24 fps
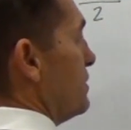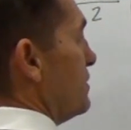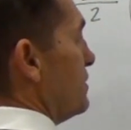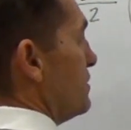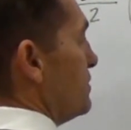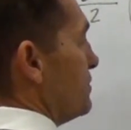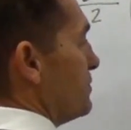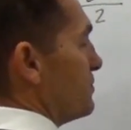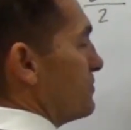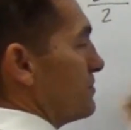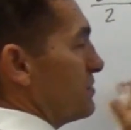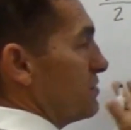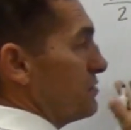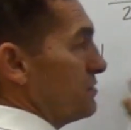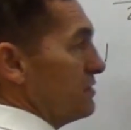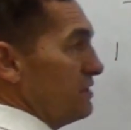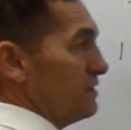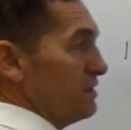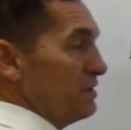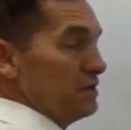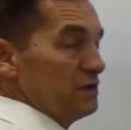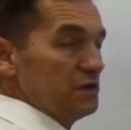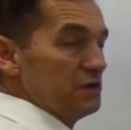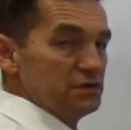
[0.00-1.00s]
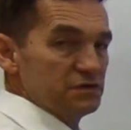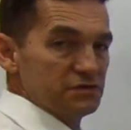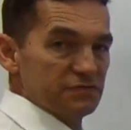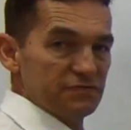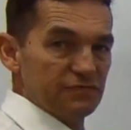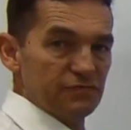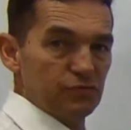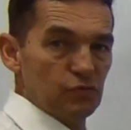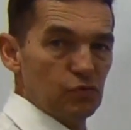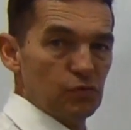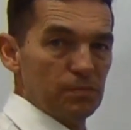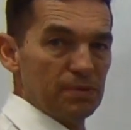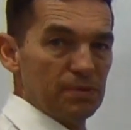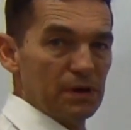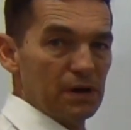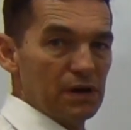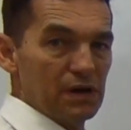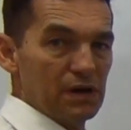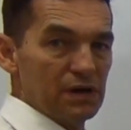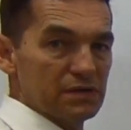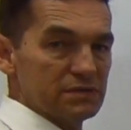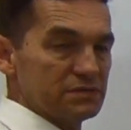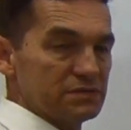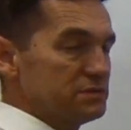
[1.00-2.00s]
and 3 into 4
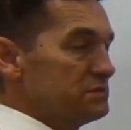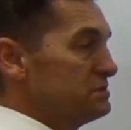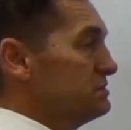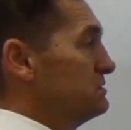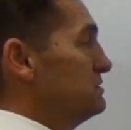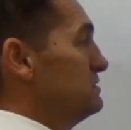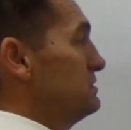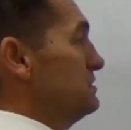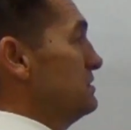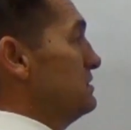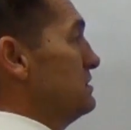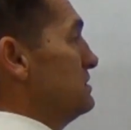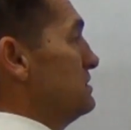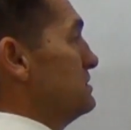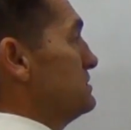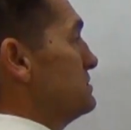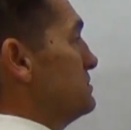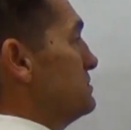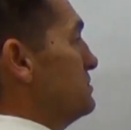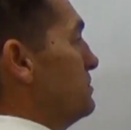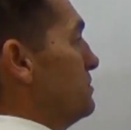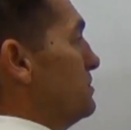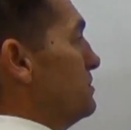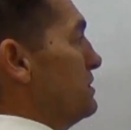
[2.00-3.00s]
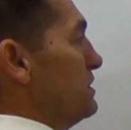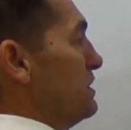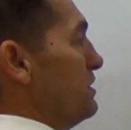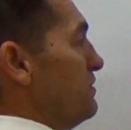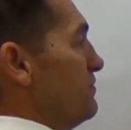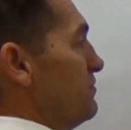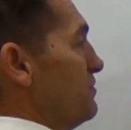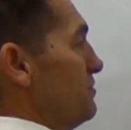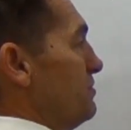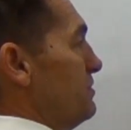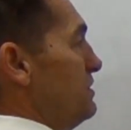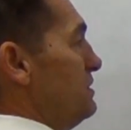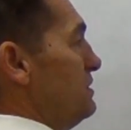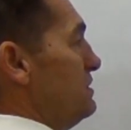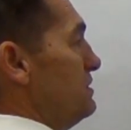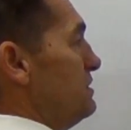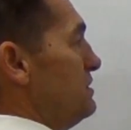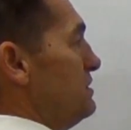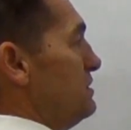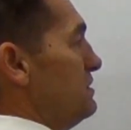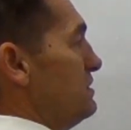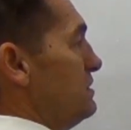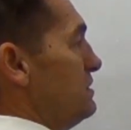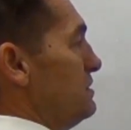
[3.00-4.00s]
parts. So we want to go from here to
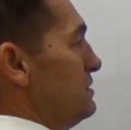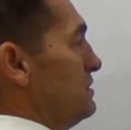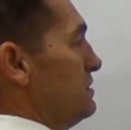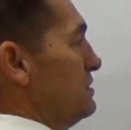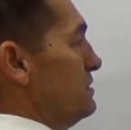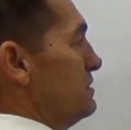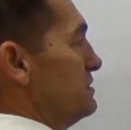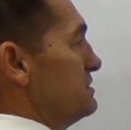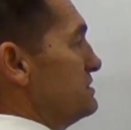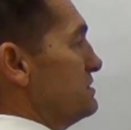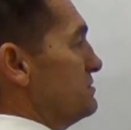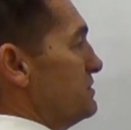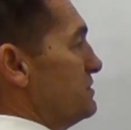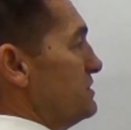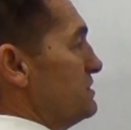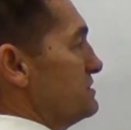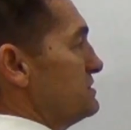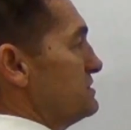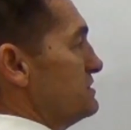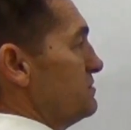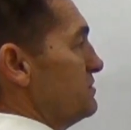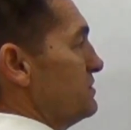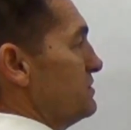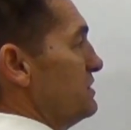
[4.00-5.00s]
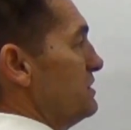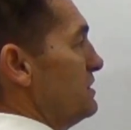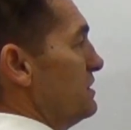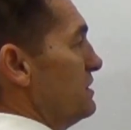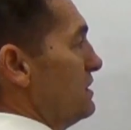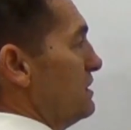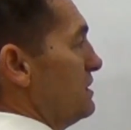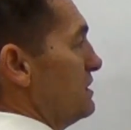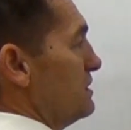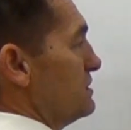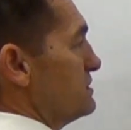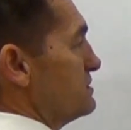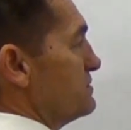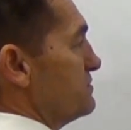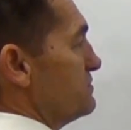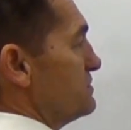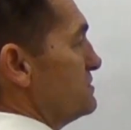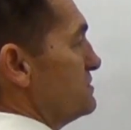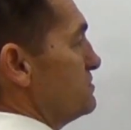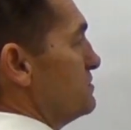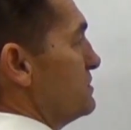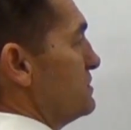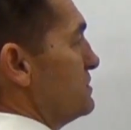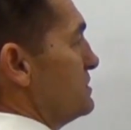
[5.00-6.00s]
here, somewhere to somewhere. So we
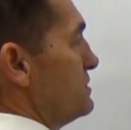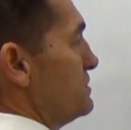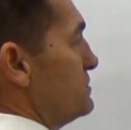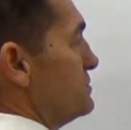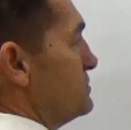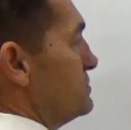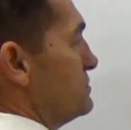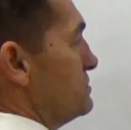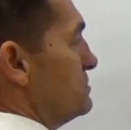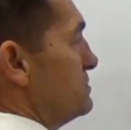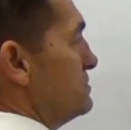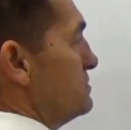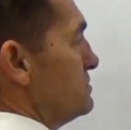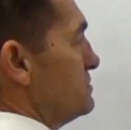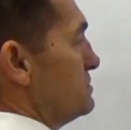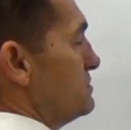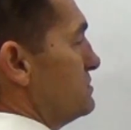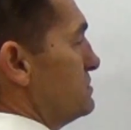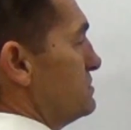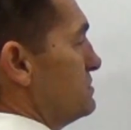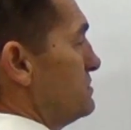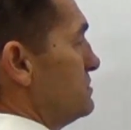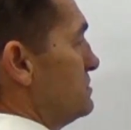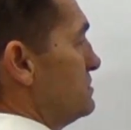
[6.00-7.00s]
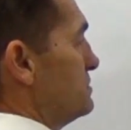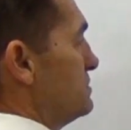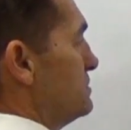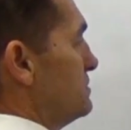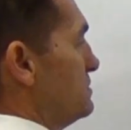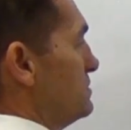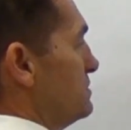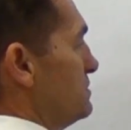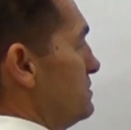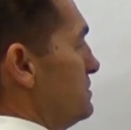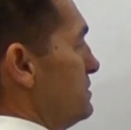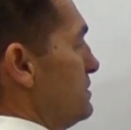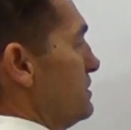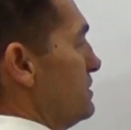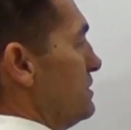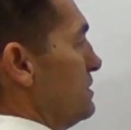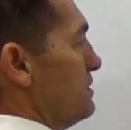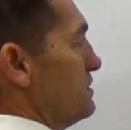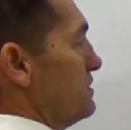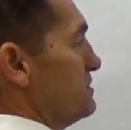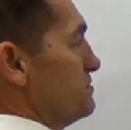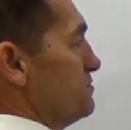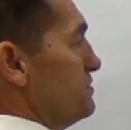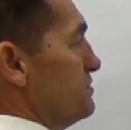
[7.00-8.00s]
split it in 2. You're going
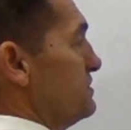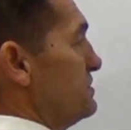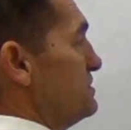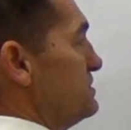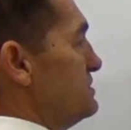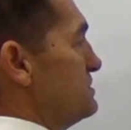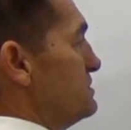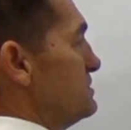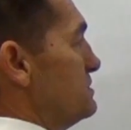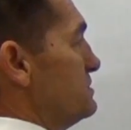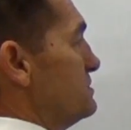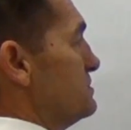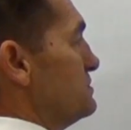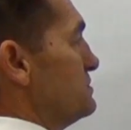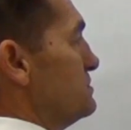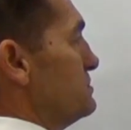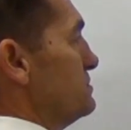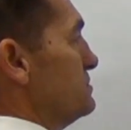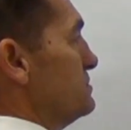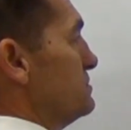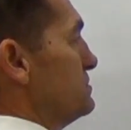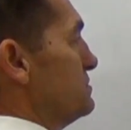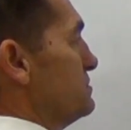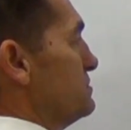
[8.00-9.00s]
to split this in 2